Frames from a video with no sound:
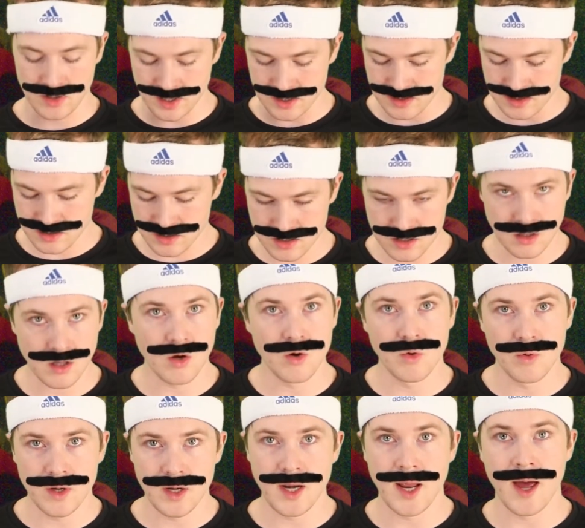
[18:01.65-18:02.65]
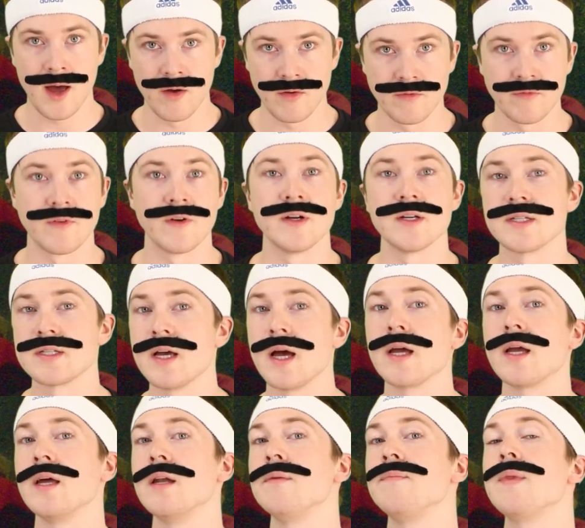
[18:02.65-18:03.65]
so let's slow it down for a
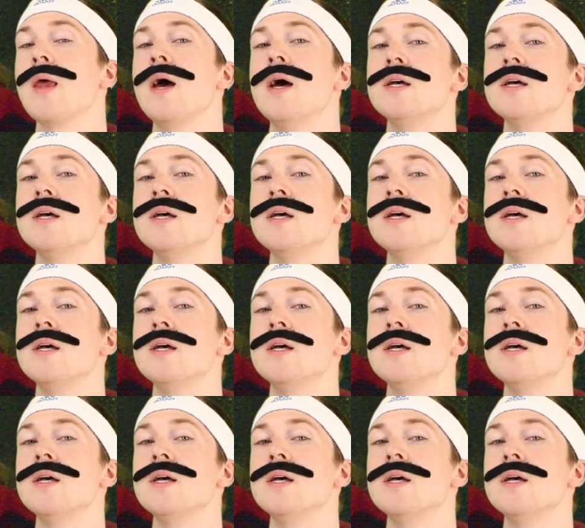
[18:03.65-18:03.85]
second.